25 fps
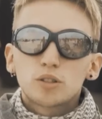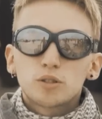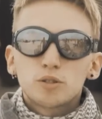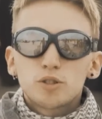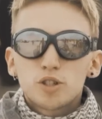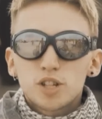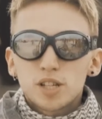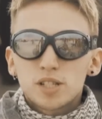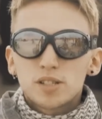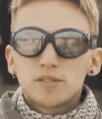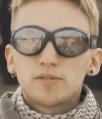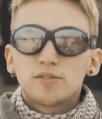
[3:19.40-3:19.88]
to
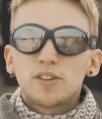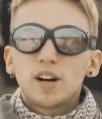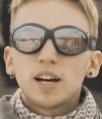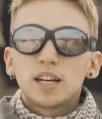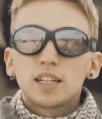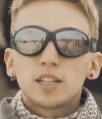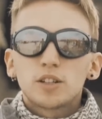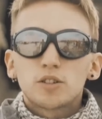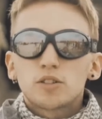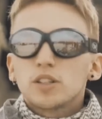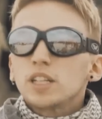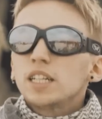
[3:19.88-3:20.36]
justify
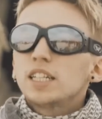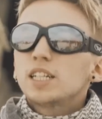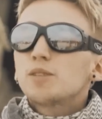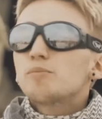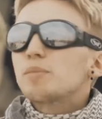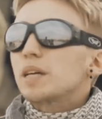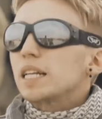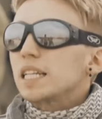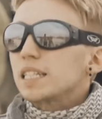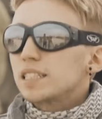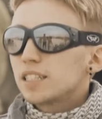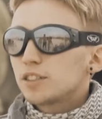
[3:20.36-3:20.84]
your
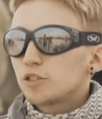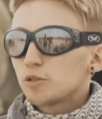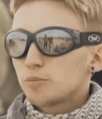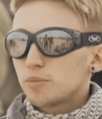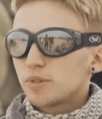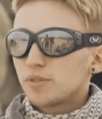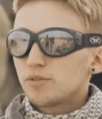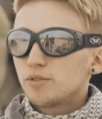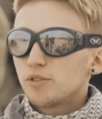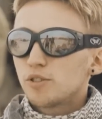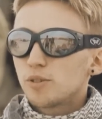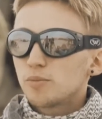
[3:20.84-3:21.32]
inability to
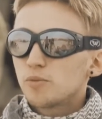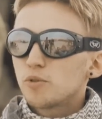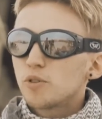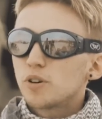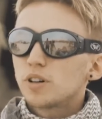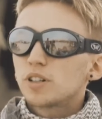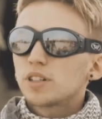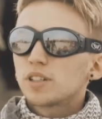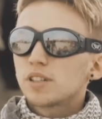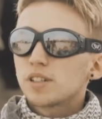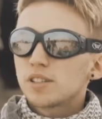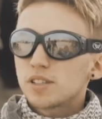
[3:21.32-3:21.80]
perform
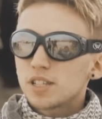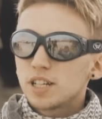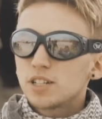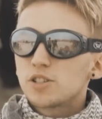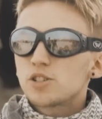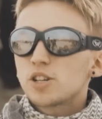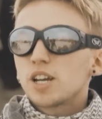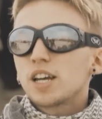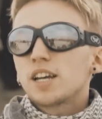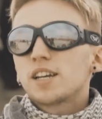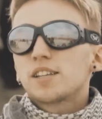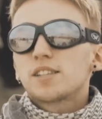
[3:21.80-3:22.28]
work, such
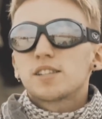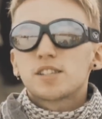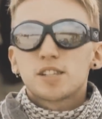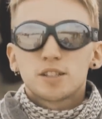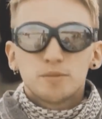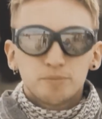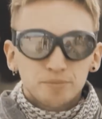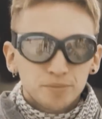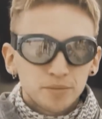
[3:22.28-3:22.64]
as